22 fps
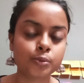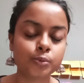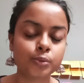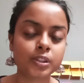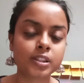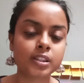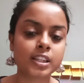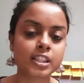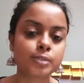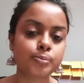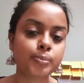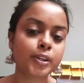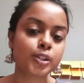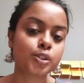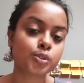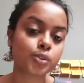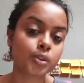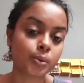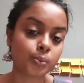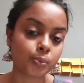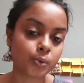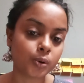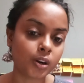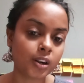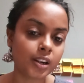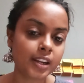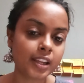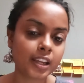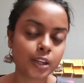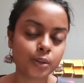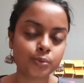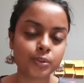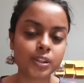with respect to a world
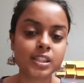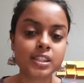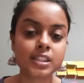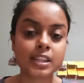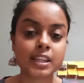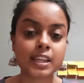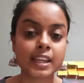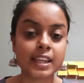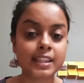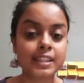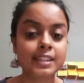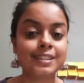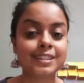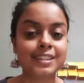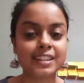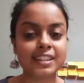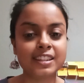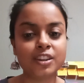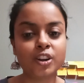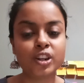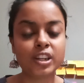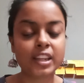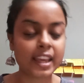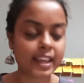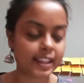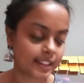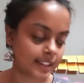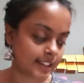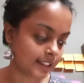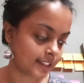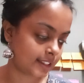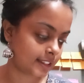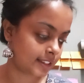in which it did not
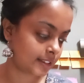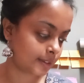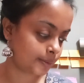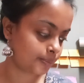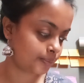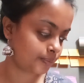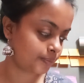exist.